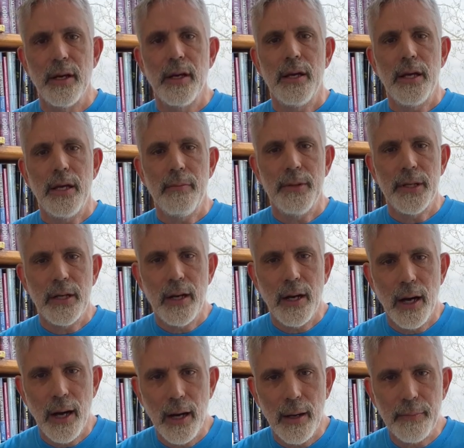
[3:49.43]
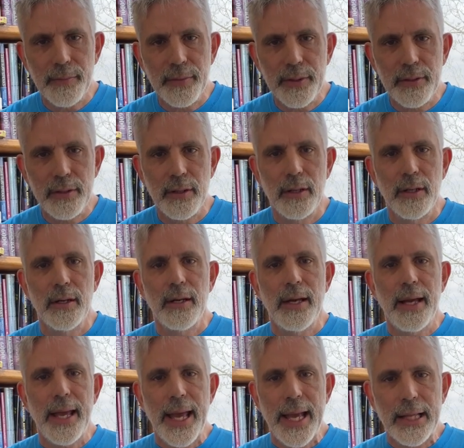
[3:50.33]
He becomes
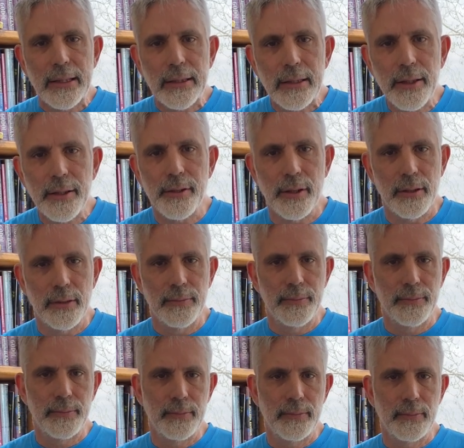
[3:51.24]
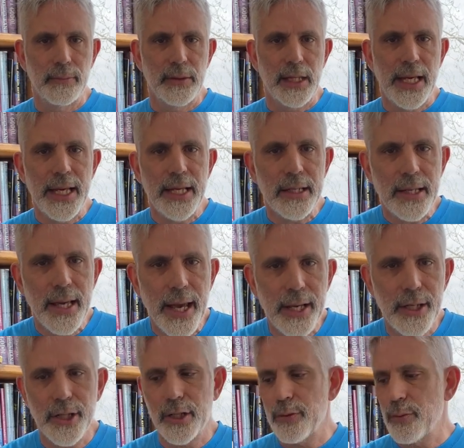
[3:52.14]
a leader. He
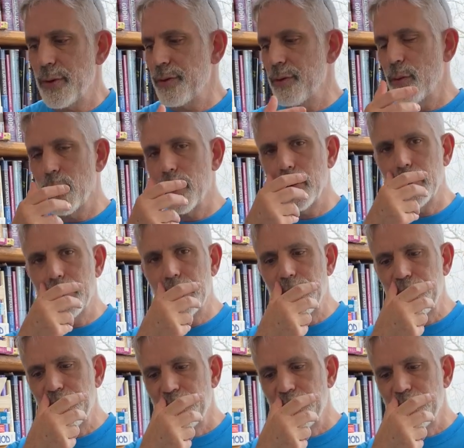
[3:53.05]
engages with the world.